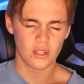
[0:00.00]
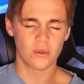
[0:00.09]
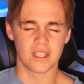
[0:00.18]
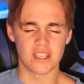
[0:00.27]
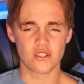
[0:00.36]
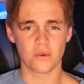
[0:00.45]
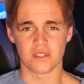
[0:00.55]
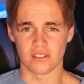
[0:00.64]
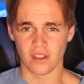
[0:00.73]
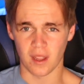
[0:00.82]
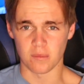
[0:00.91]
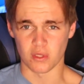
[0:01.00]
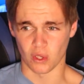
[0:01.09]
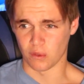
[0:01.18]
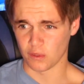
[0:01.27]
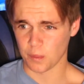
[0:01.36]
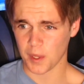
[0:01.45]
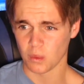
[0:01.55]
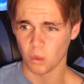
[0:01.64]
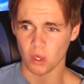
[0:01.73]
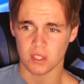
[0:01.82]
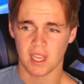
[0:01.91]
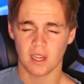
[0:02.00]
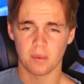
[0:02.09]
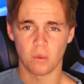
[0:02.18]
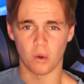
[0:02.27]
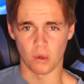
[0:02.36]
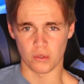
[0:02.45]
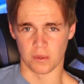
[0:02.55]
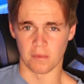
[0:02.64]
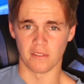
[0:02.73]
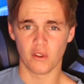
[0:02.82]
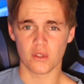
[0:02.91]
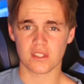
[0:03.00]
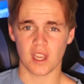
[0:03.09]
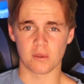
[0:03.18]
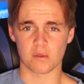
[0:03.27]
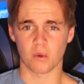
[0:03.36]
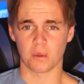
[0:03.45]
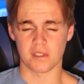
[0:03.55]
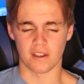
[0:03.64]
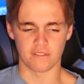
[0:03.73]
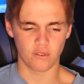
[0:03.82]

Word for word: The only issue was the time zone. For me to watch, get up and watch them, the first game this morning was at